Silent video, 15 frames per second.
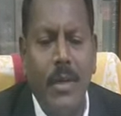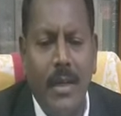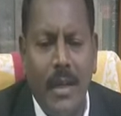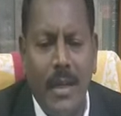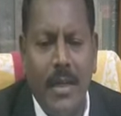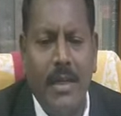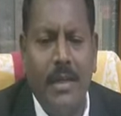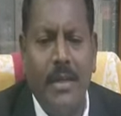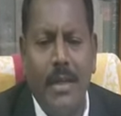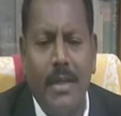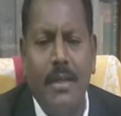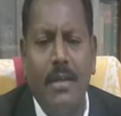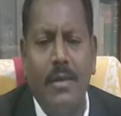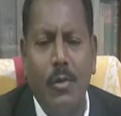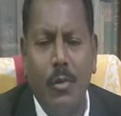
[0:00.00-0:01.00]

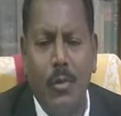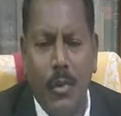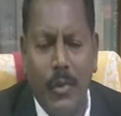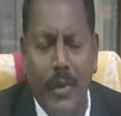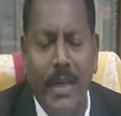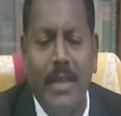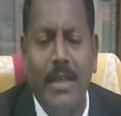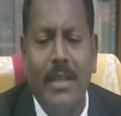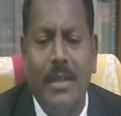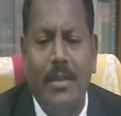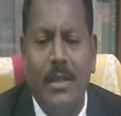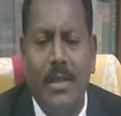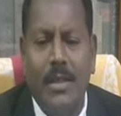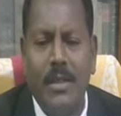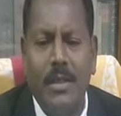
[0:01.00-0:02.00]
directed to provide
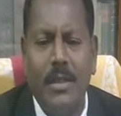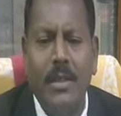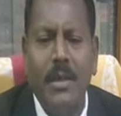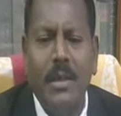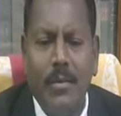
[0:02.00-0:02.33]
reservations